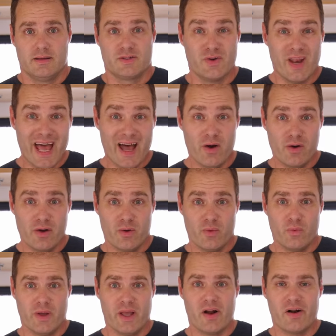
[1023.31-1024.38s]
So now
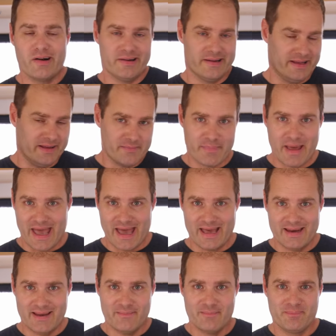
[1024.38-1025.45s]
we are in
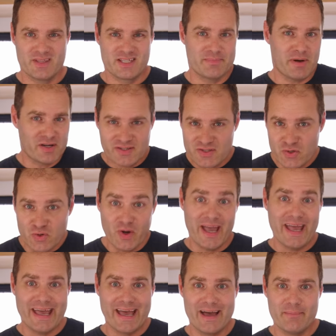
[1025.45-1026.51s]
bed. It's about 2
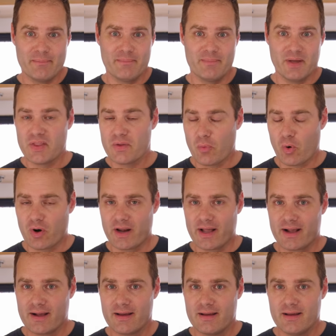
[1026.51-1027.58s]
a.m. in the
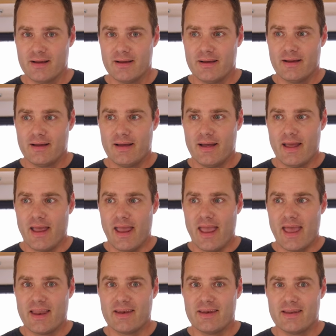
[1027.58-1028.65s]
morning,
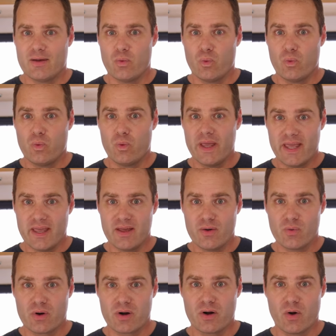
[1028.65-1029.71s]
and we
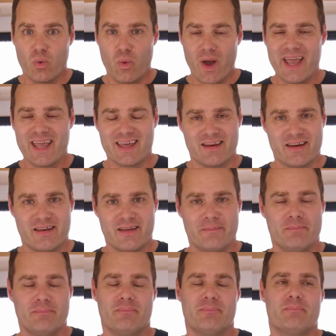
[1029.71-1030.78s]
were awakened
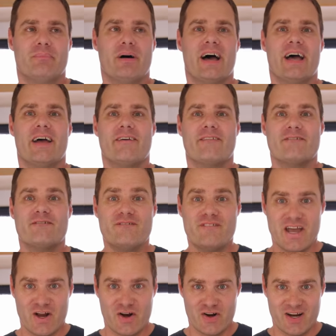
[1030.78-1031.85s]
by a
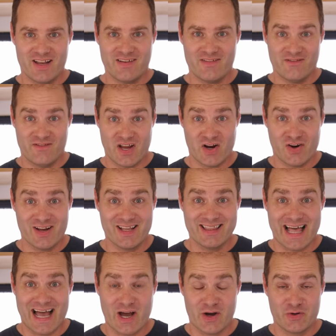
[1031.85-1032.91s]
very, very
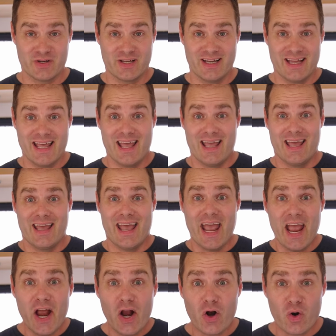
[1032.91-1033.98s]
loud
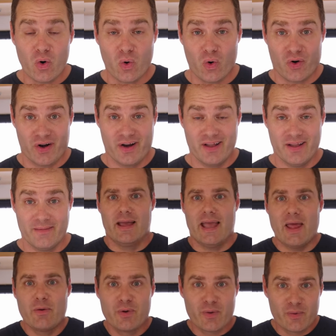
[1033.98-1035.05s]
air horn.
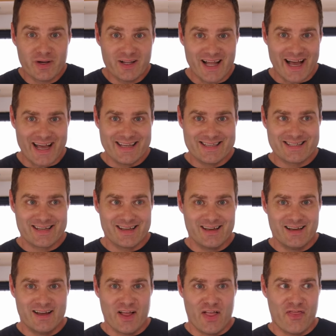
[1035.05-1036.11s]
And we realized
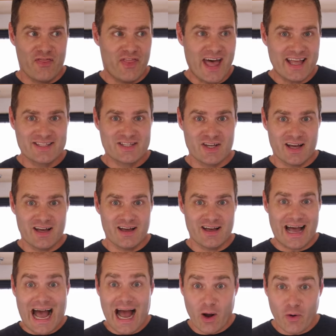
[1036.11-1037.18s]
that's
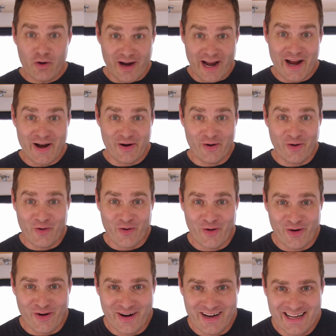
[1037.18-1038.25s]
our air
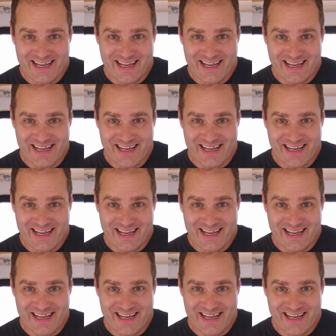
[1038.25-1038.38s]
horn.